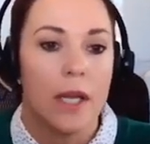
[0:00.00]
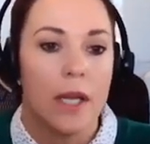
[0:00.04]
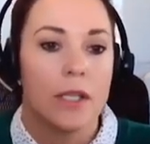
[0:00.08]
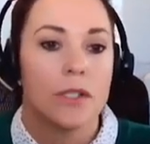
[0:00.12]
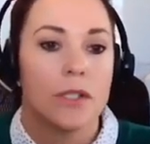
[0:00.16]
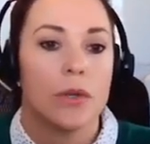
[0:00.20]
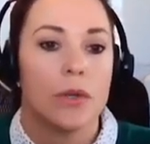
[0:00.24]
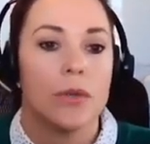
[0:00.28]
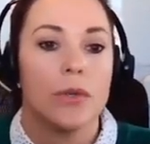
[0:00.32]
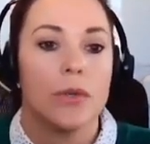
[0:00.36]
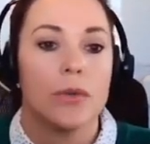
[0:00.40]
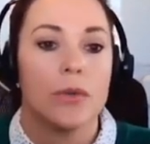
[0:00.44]

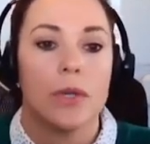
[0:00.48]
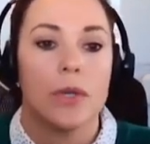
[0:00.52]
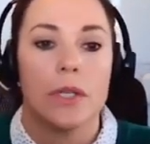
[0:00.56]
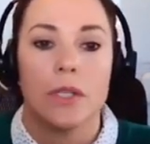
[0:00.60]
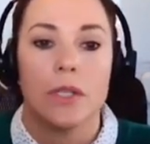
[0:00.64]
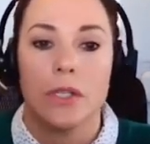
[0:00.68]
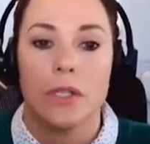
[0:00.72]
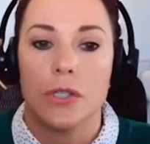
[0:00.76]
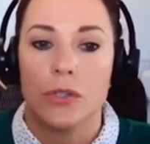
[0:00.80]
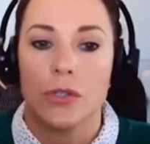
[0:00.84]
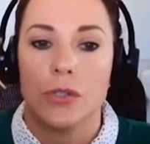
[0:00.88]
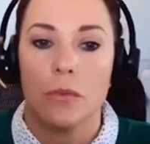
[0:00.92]
so you can
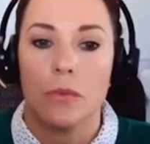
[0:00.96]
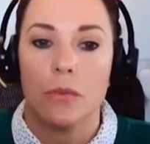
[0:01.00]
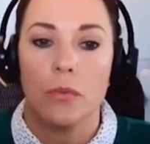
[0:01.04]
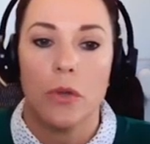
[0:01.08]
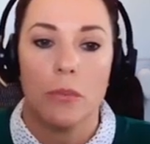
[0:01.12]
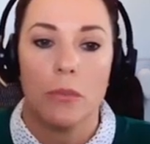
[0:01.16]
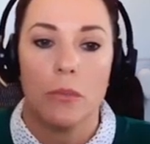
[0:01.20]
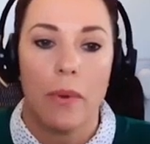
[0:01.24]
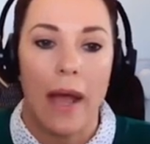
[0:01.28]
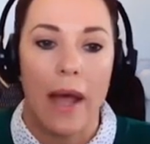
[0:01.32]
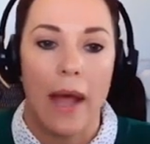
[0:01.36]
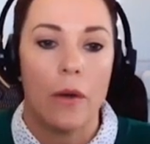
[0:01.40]

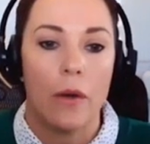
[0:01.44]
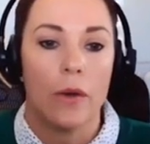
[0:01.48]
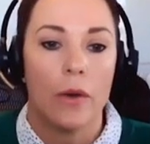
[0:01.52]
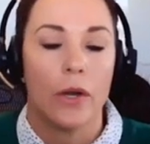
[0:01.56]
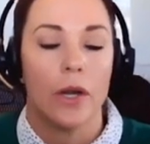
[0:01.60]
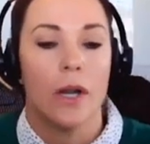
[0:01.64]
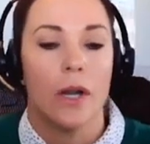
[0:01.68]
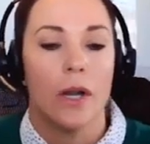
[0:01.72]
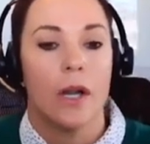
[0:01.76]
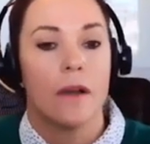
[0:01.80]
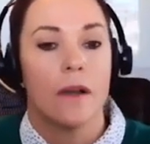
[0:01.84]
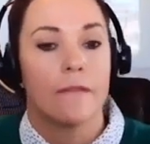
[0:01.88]
distribute
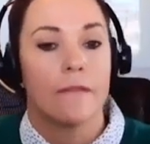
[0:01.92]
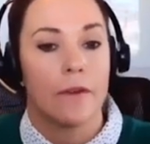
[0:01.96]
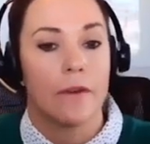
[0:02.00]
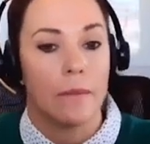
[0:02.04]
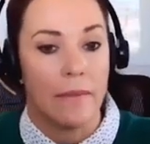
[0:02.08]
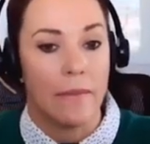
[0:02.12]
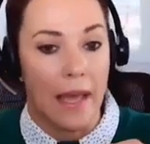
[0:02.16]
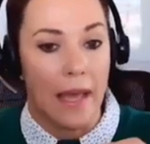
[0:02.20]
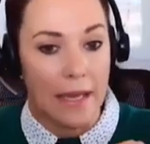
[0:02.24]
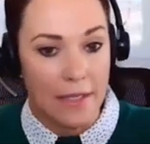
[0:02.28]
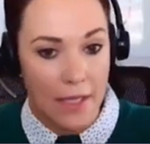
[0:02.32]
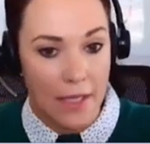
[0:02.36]
power from
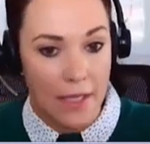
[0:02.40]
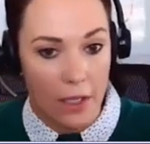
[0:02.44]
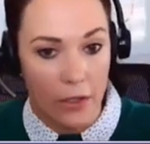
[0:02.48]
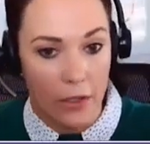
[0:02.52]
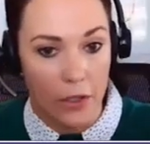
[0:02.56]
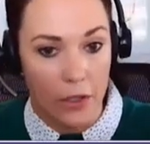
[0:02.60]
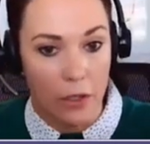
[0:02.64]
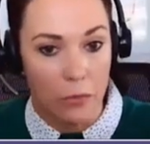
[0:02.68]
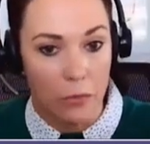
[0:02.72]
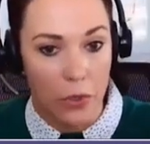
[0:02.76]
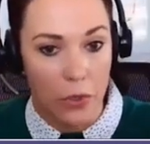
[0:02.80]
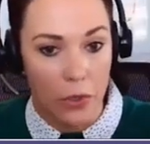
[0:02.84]
that
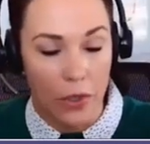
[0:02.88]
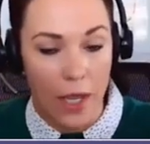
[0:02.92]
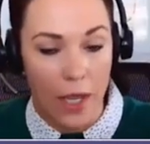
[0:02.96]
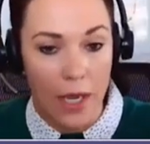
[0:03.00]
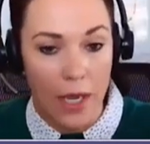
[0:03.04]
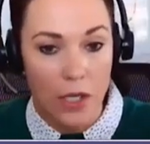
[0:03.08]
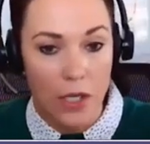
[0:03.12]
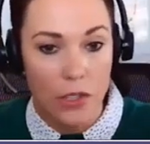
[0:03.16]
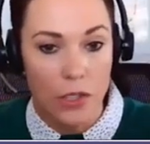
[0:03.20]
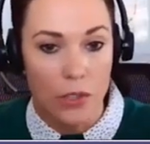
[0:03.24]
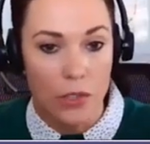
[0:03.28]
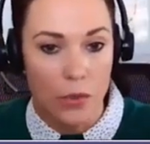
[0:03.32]

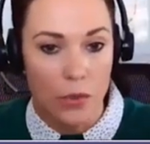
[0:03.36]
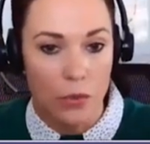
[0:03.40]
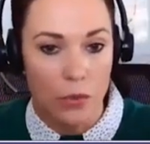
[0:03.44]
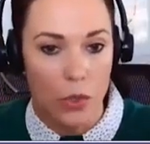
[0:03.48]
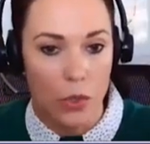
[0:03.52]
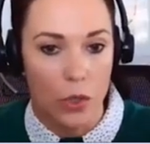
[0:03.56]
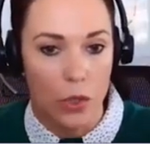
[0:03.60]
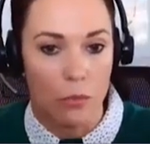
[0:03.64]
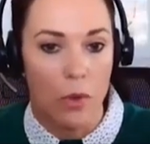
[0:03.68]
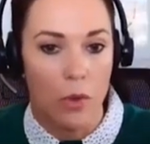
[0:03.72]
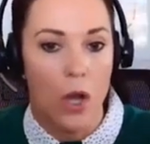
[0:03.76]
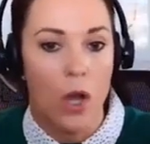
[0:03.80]
telecommunications
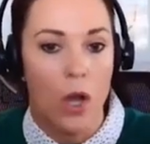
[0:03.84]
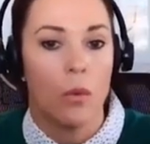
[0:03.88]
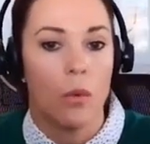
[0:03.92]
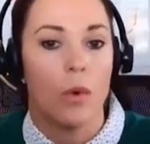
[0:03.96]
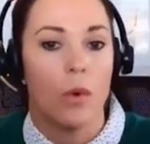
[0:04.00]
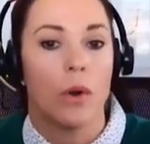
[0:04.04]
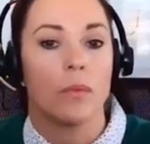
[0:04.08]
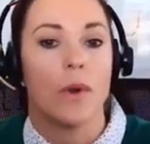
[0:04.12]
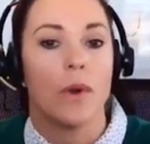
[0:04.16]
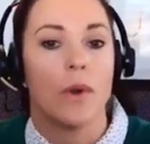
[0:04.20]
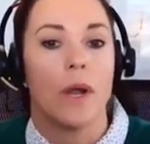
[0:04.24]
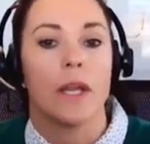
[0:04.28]
room
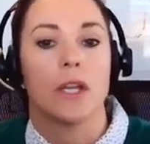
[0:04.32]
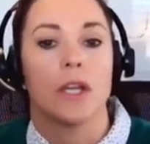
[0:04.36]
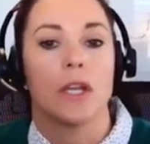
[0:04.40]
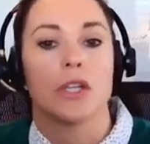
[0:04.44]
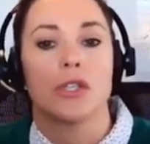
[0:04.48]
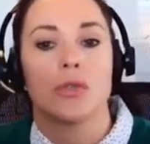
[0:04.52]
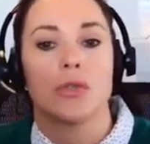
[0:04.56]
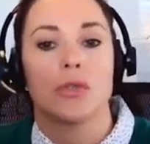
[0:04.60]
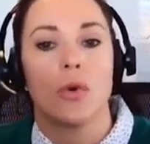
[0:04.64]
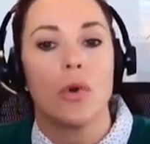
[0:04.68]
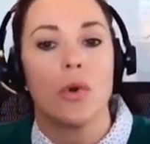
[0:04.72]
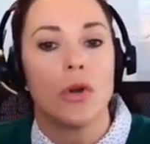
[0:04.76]
while running
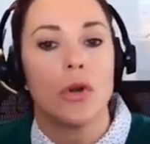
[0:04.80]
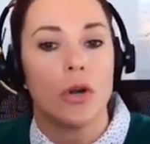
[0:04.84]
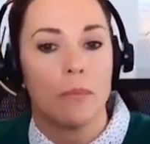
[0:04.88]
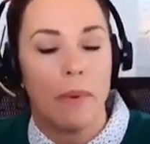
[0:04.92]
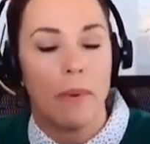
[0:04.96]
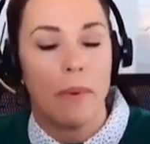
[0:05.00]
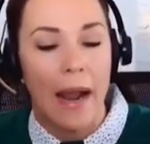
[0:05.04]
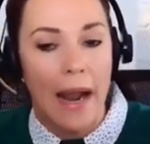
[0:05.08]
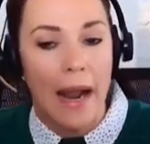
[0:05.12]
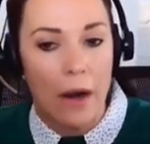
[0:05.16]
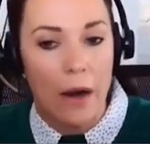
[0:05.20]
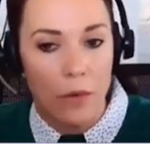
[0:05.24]
shorter
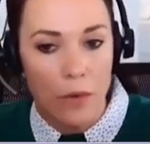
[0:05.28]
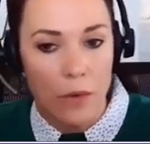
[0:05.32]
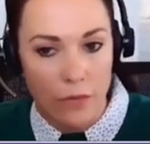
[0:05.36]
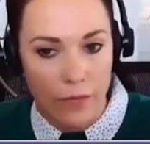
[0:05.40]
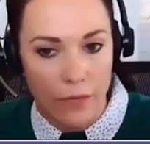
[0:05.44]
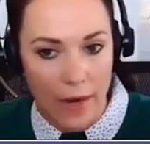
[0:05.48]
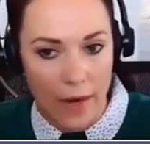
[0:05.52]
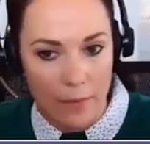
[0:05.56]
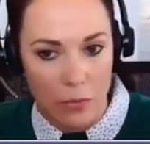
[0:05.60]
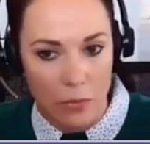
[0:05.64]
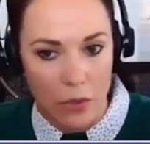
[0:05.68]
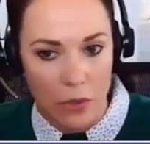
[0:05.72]
powered
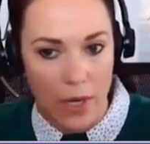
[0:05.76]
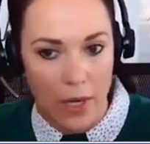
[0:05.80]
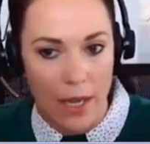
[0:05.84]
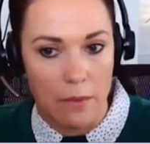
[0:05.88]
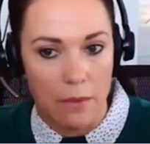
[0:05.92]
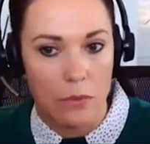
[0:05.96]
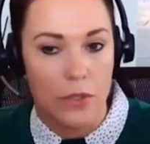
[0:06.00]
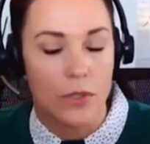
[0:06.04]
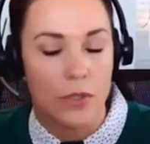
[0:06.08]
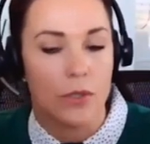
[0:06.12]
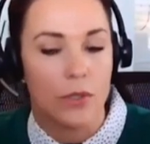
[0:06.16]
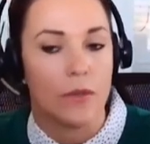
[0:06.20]
fiber
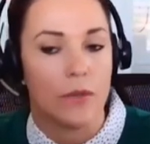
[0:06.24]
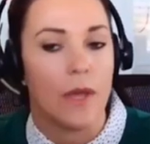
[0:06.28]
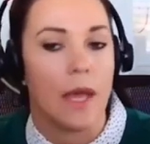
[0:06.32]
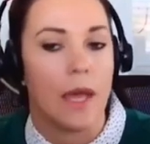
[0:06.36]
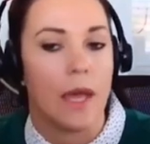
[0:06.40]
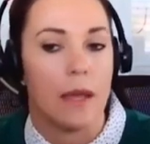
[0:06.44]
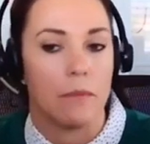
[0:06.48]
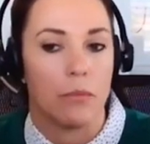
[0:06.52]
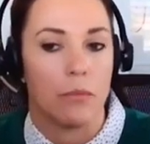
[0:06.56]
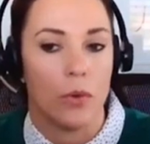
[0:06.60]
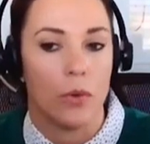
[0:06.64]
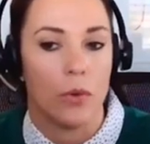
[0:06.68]
cables to the
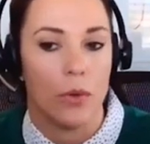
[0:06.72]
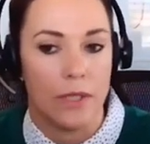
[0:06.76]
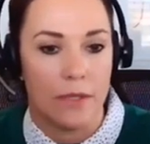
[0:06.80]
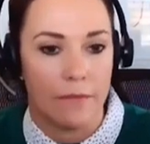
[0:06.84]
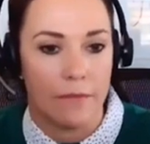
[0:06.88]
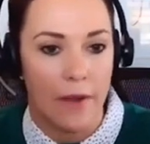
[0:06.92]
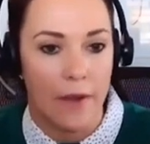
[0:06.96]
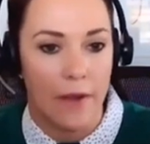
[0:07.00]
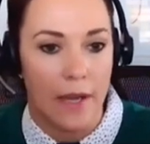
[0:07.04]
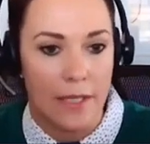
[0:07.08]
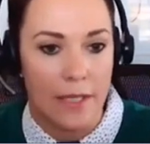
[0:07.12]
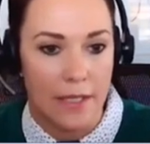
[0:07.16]
endpoint
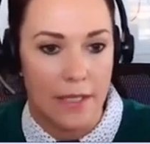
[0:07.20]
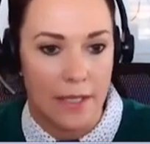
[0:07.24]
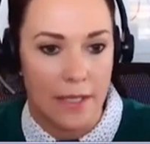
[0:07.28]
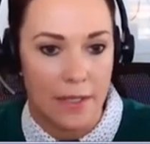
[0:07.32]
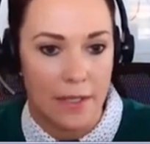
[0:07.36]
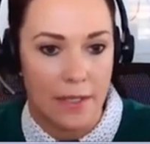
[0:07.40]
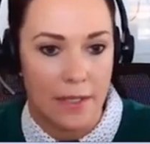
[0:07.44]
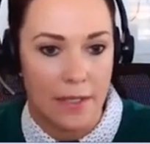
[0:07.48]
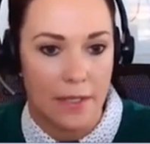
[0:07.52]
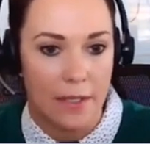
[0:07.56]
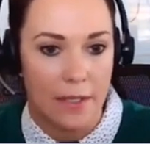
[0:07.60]
devices.